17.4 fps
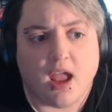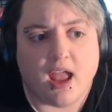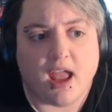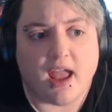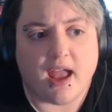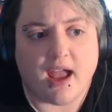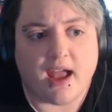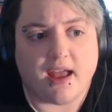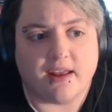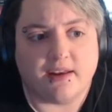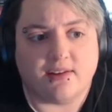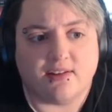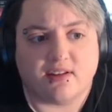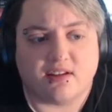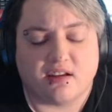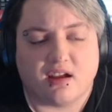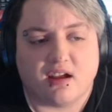
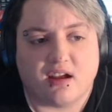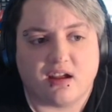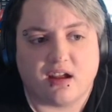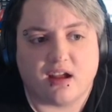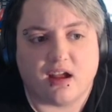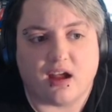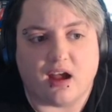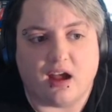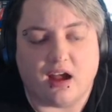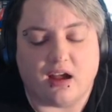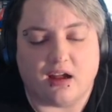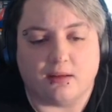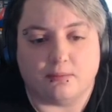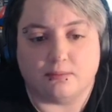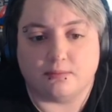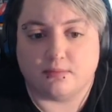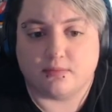And
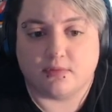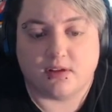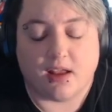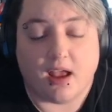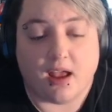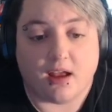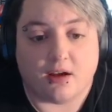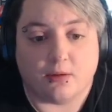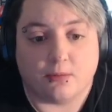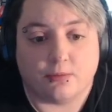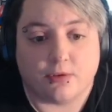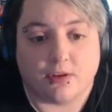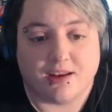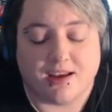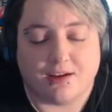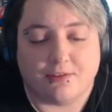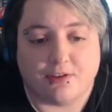
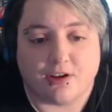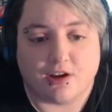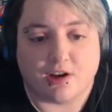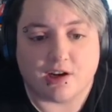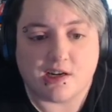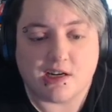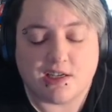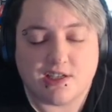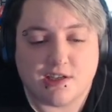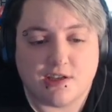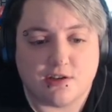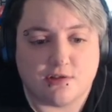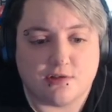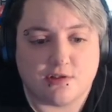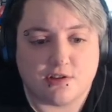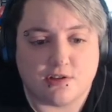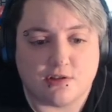hopefully I've encouraged
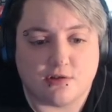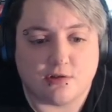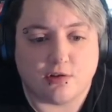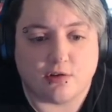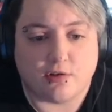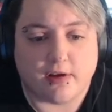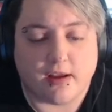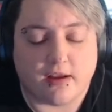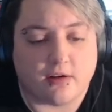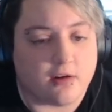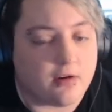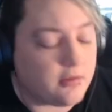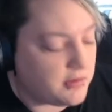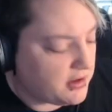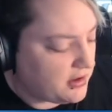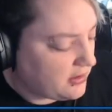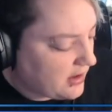you to create your
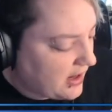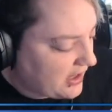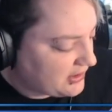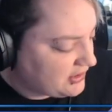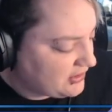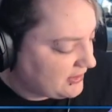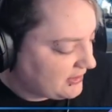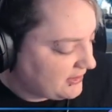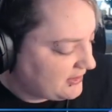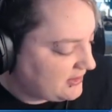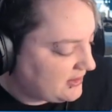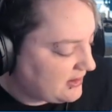own interactions.